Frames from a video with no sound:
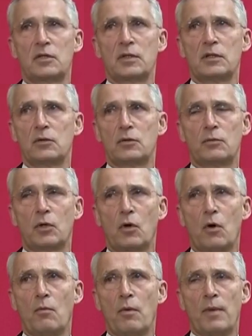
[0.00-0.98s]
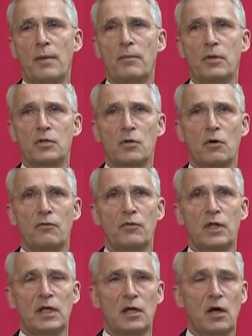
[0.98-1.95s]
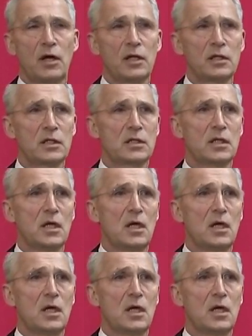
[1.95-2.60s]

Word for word: Sweden to become members of the alliance.